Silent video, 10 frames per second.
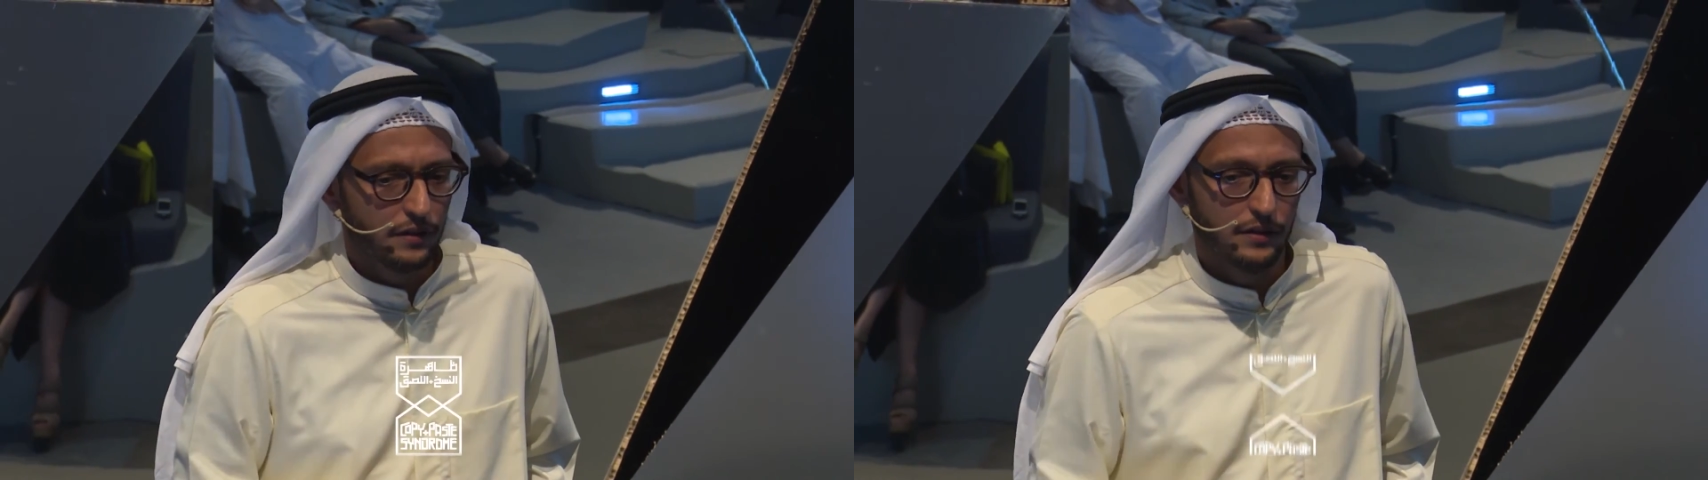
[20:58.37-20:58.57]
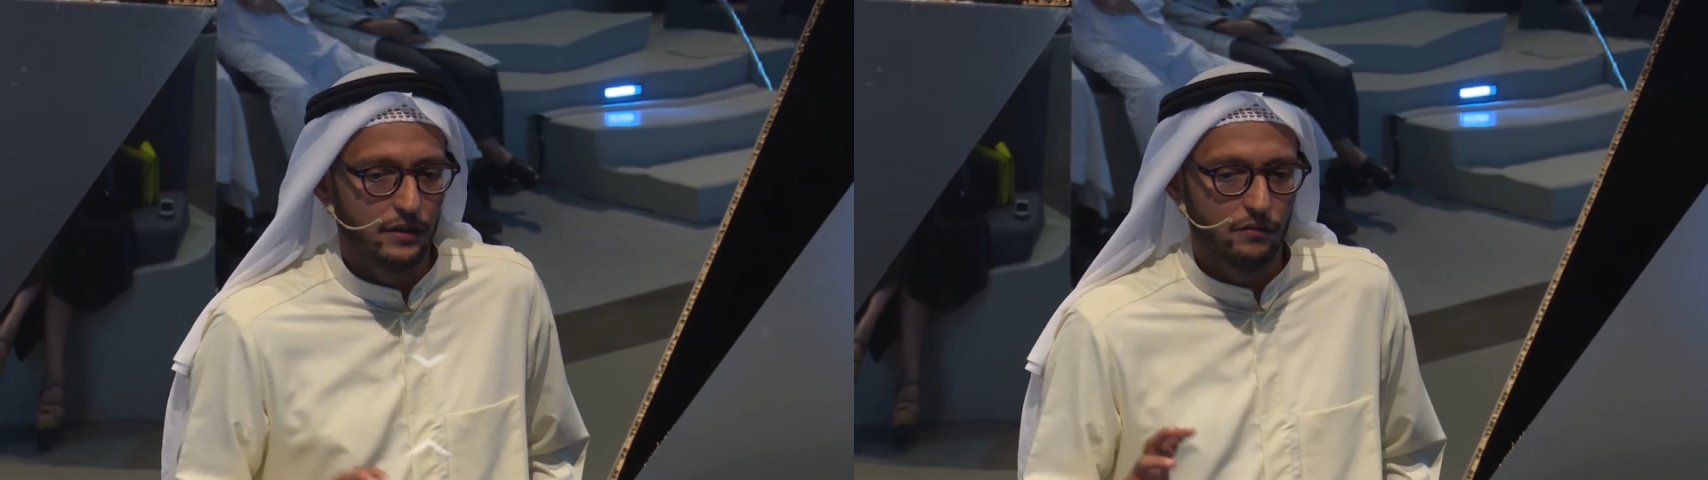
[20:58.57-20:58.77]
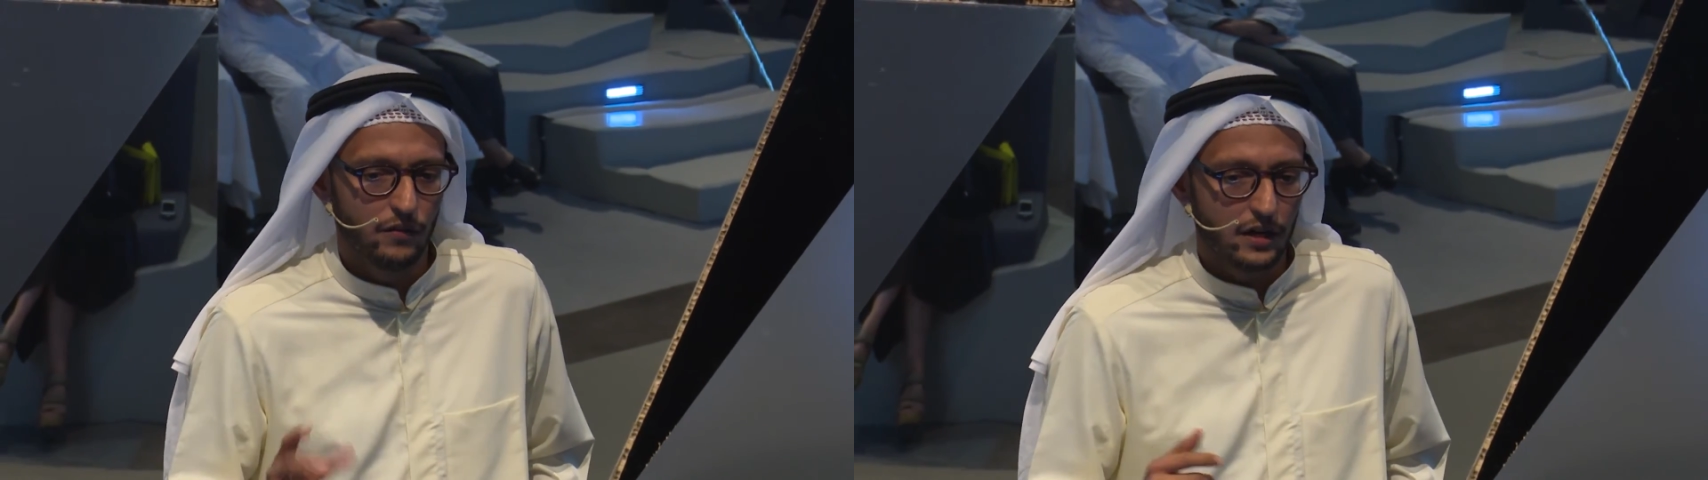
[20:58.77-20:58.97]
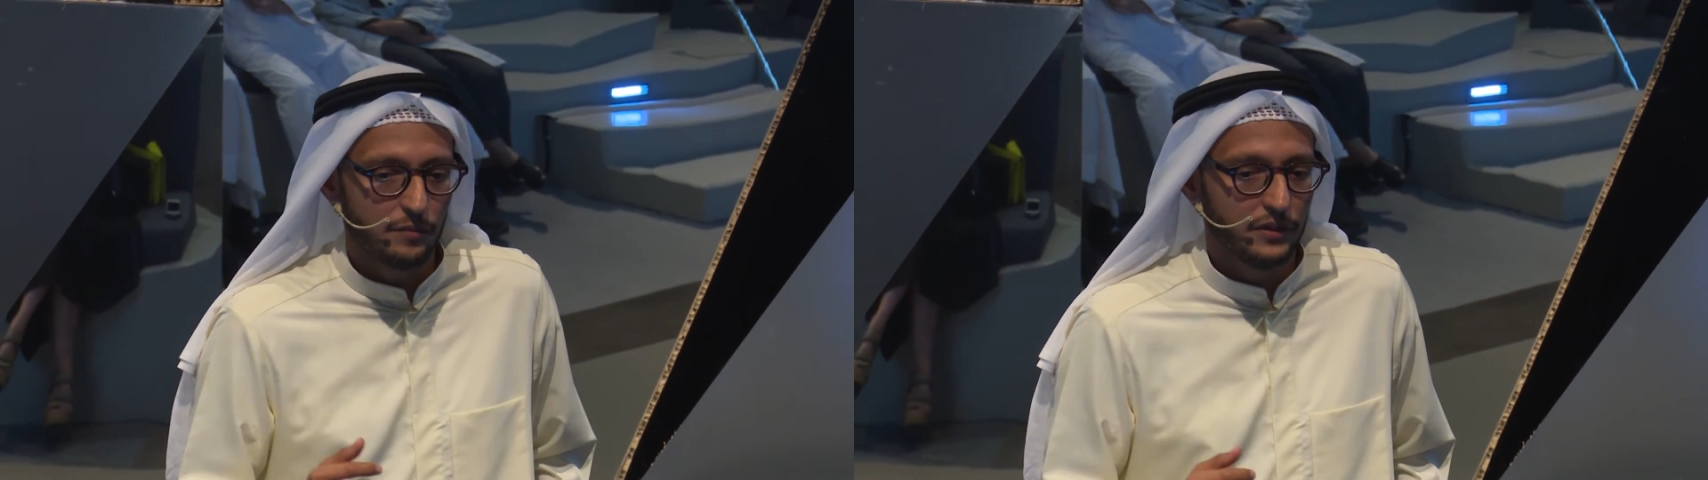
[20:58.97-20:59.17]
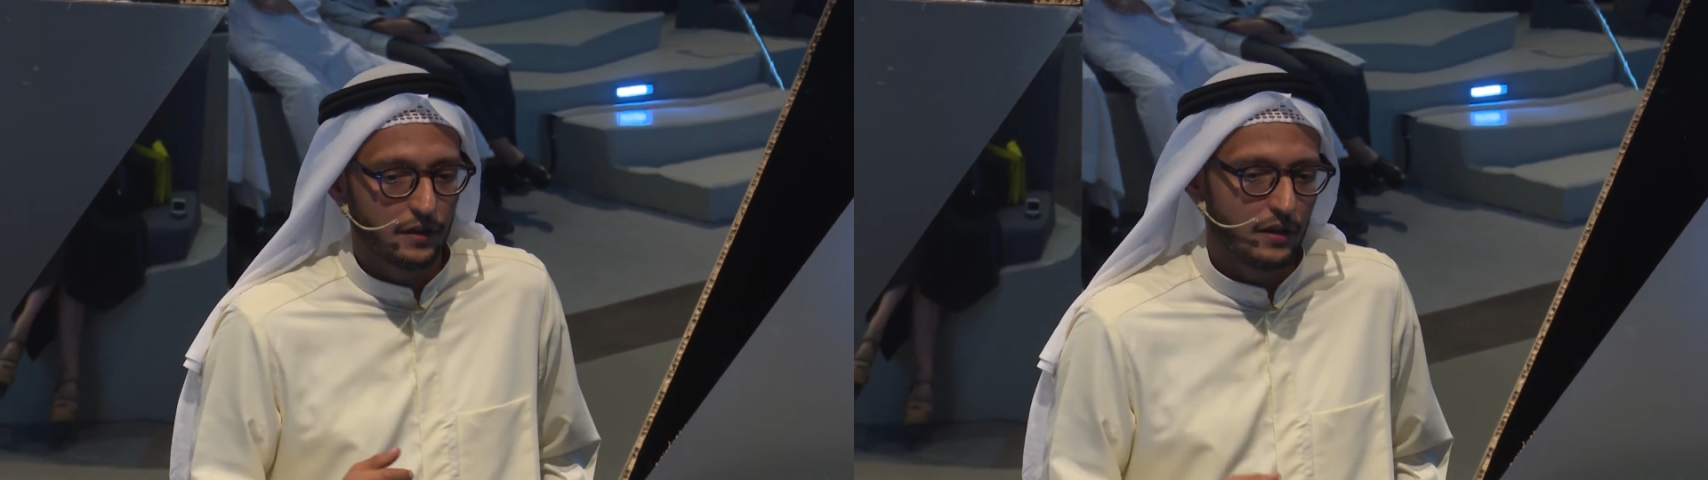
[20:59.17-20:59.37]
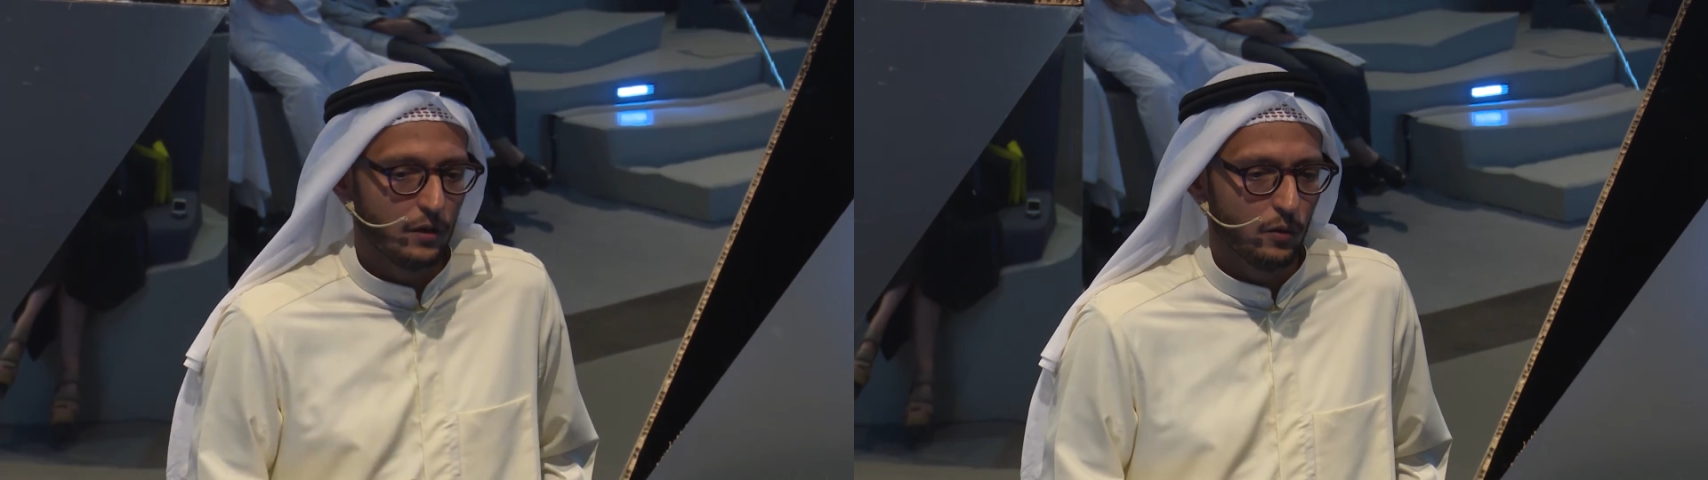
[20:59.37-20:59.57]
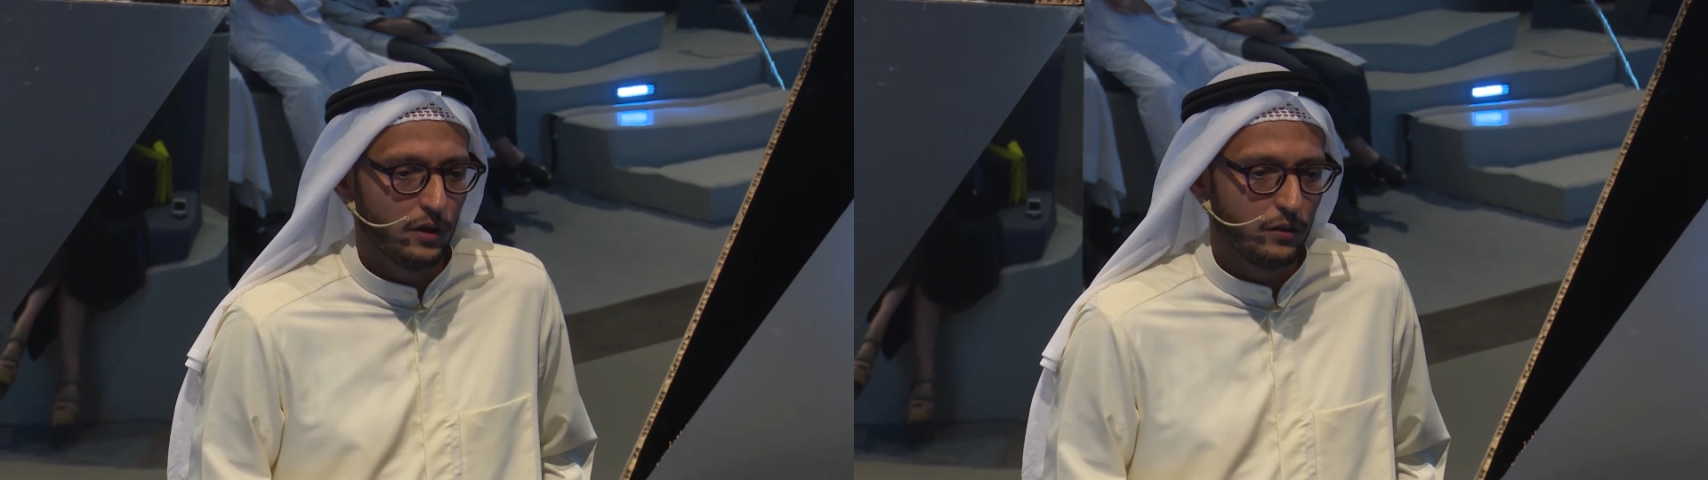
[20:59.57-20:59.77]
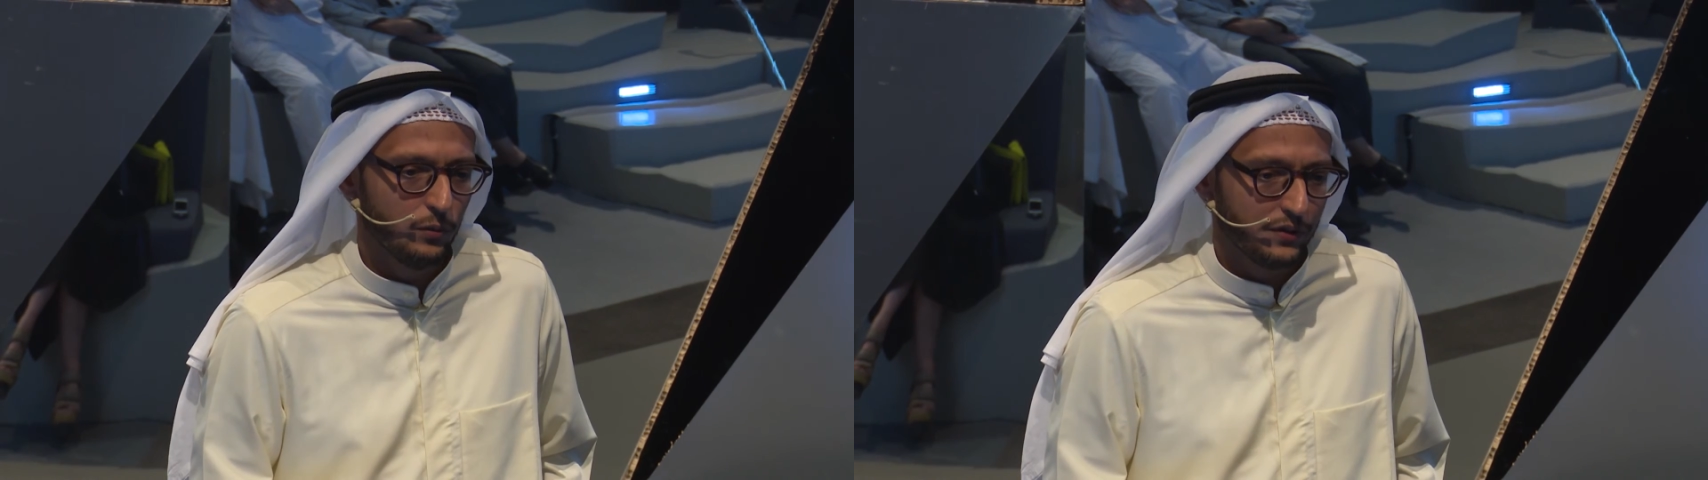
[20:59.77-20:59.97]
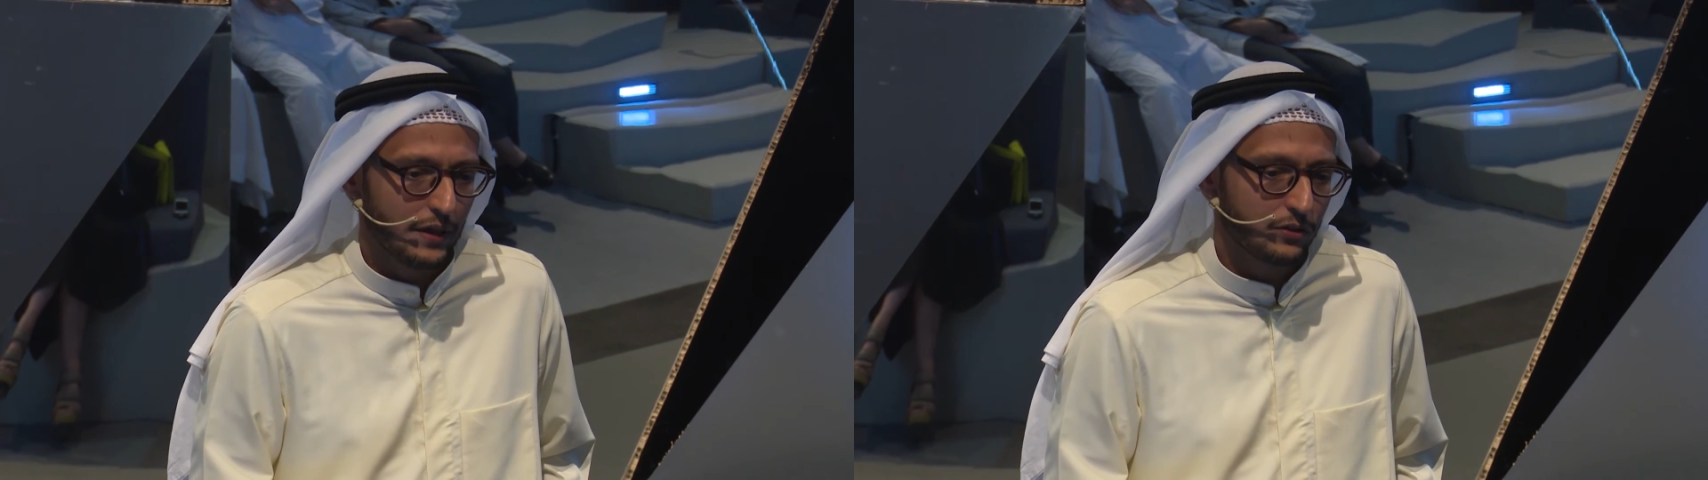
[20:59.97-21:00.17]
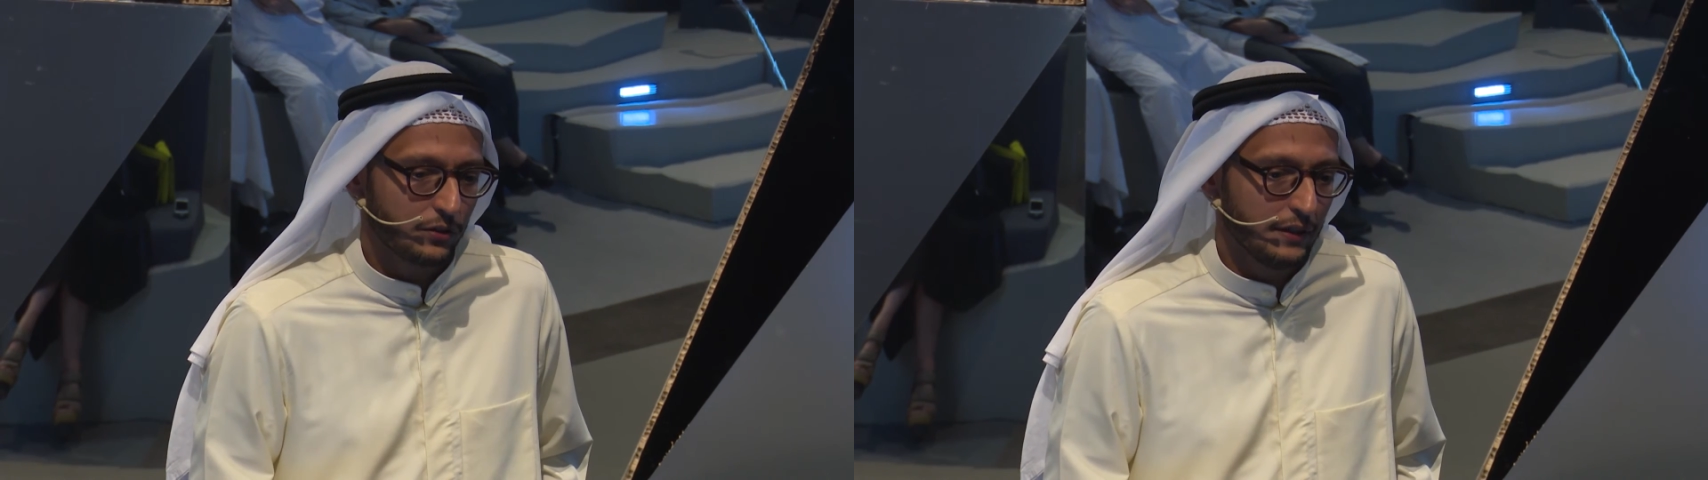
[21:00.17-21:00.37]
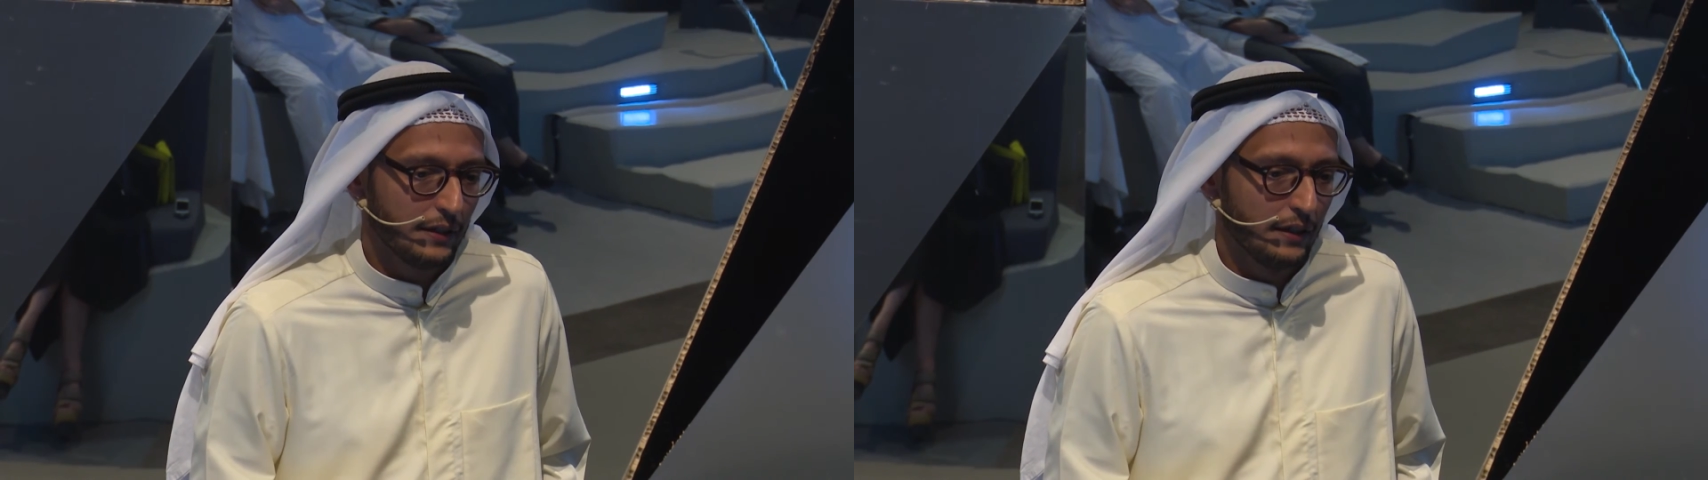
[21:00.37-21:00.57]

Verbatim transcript: The environment that they were in was actually,